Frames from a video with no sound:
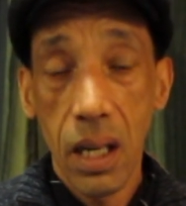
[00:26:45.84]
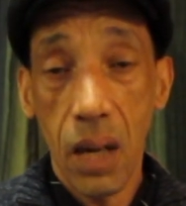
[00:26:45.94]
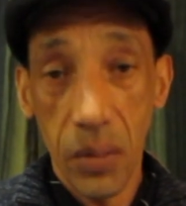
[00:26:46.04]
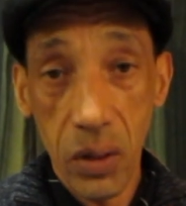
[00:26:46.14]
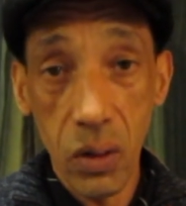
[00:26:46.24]

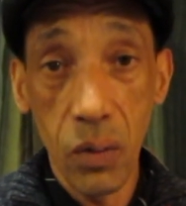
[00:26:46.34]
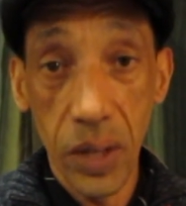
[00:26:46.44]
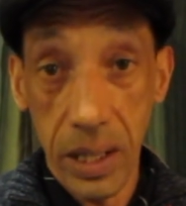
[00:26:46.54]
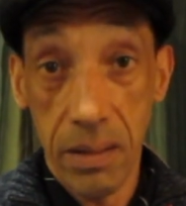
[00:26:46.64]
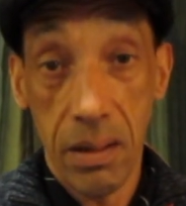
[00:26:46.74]
I'm a
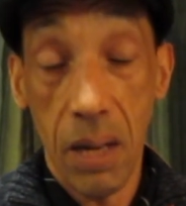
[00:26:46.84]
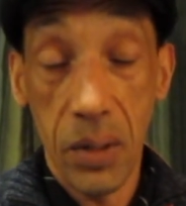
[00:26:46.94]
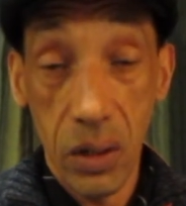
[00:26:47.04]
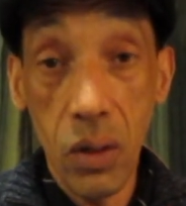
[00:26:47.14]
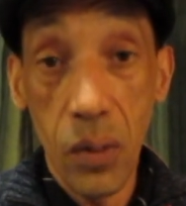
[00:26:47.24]
humanist. I'm
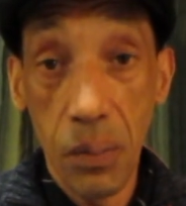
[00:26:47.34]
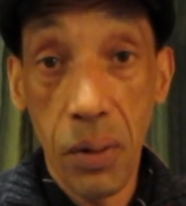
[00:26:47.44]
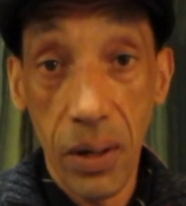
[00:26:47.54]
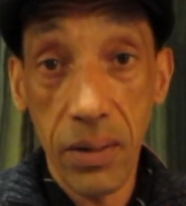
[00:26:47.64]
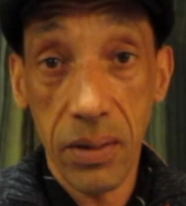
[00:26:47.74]
a human
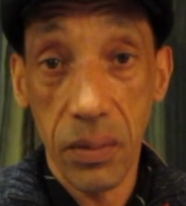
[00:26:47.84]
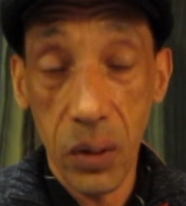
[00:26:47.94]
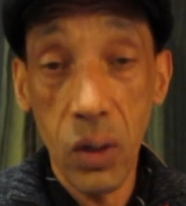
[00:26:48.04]
person,